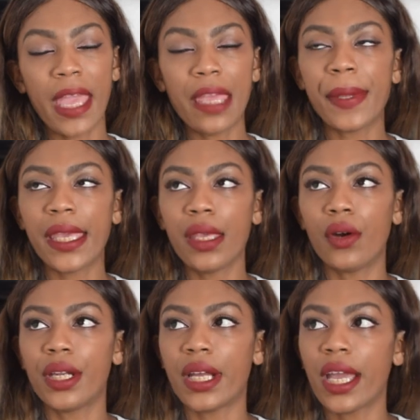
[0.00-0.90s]
Maybe
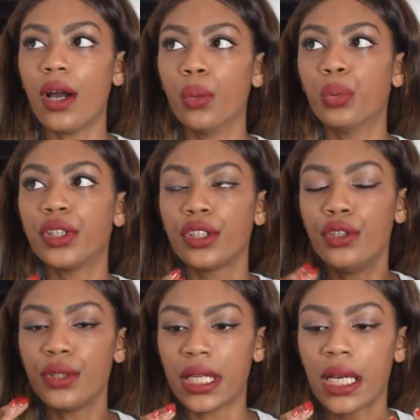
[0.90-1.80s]
on a night out I would
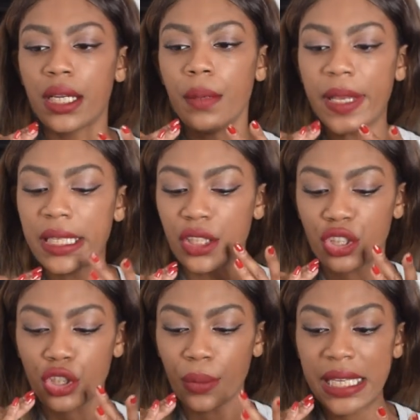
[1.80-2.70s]
use a liner, but it's
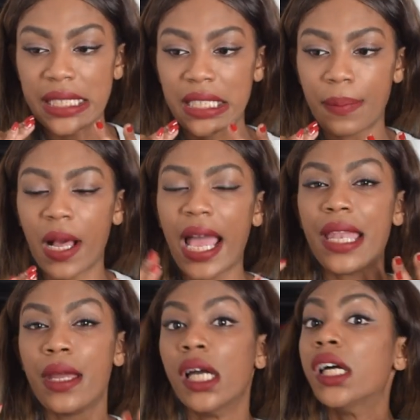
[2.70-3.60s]
just so easy to supply.
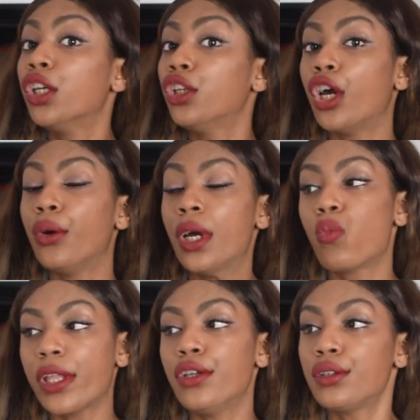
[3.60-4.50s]
And you know,
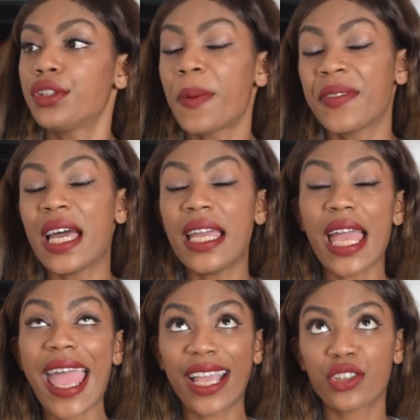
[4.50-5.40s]
when you do spend that
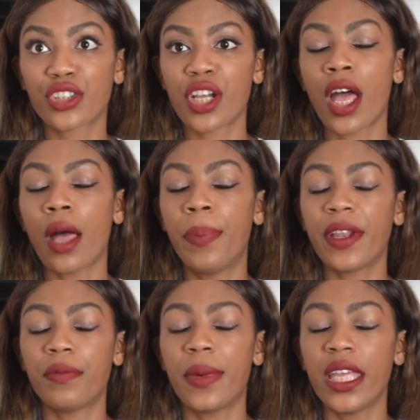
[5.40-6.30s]
extra
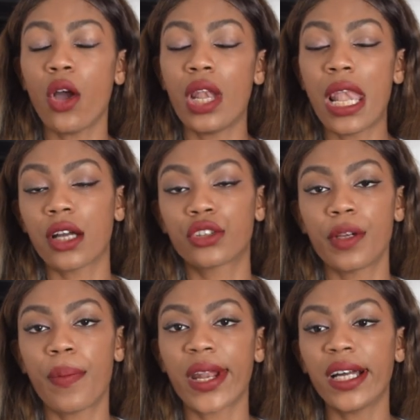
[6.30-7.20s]
bit of money on
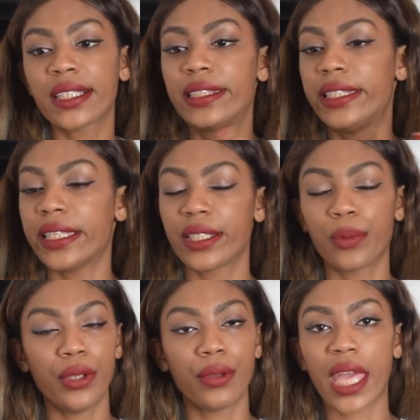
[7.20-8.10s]
luxury products, this is
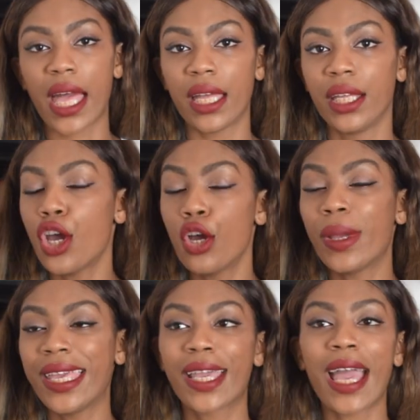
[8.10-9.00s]
what you get. No
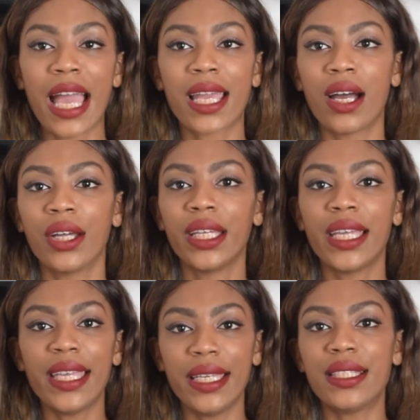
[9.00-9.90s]
higger hagger,
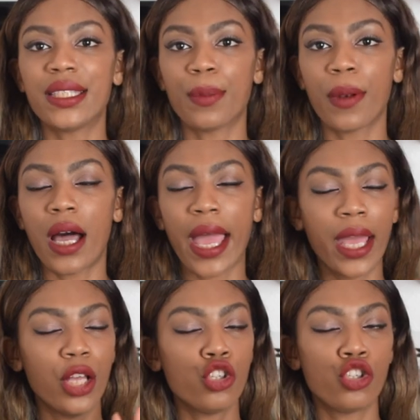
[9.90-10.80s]
easy to
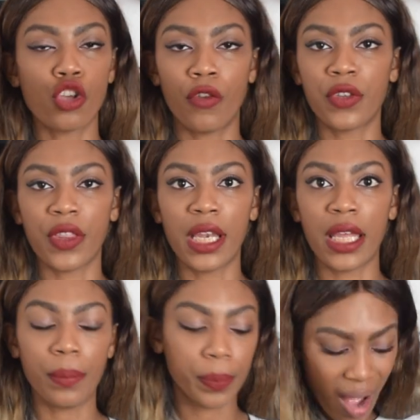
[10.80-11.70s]
apply, soft on the
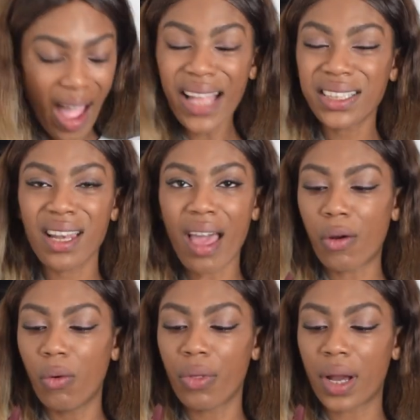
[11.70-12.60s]
lip. I actually
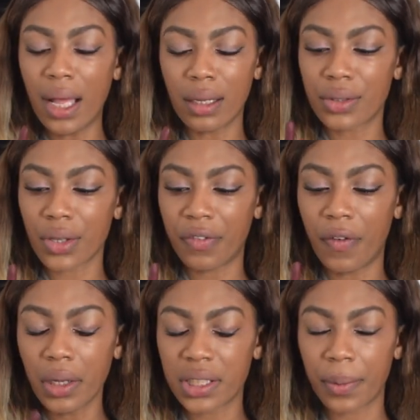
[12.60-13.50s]
like all the colours so
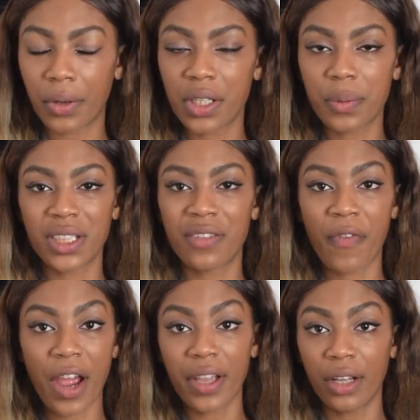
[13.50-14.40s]
far, to be honest, which is
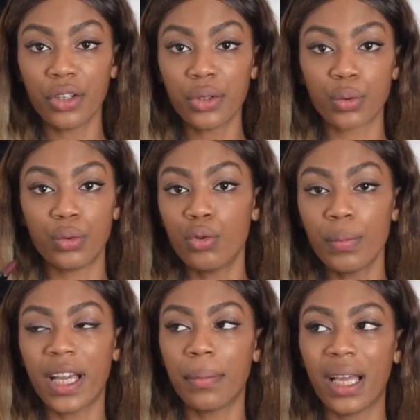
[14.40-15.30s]
very unusual.
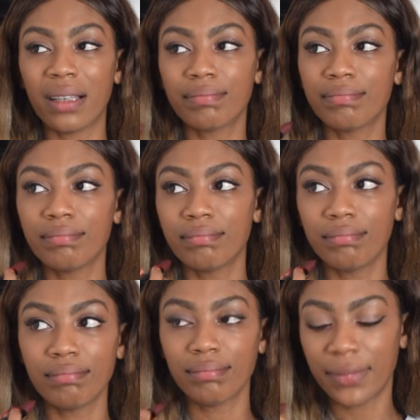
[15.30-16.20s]
Normally I'm like,
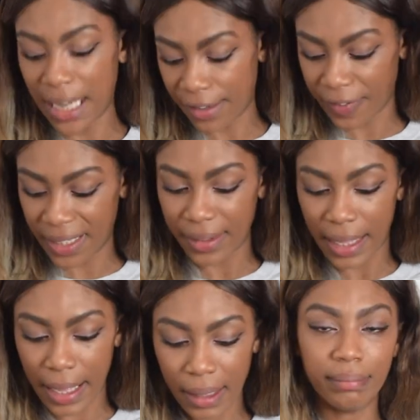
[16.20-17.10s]
mm, not feeling
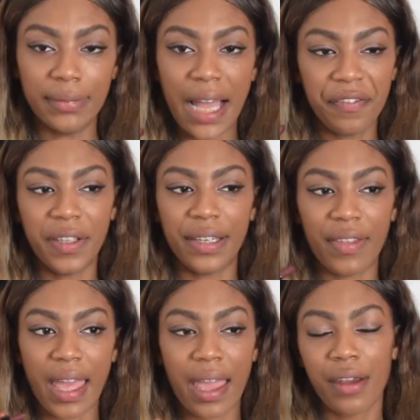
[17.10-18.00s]
that, not
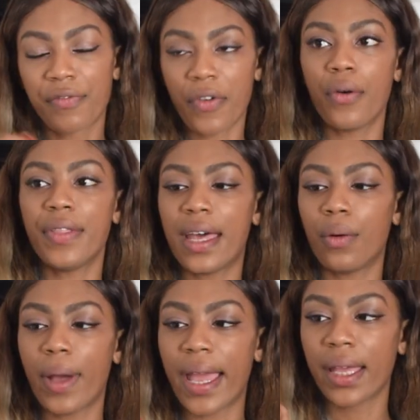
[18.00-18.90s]
feeling that, throwing that
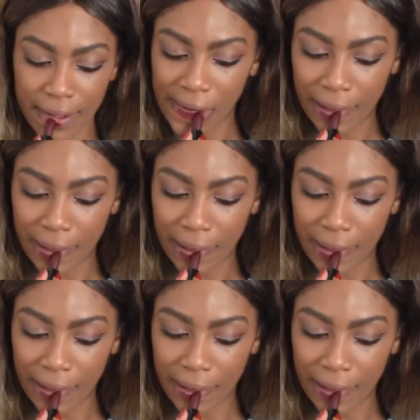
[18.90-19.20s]
away.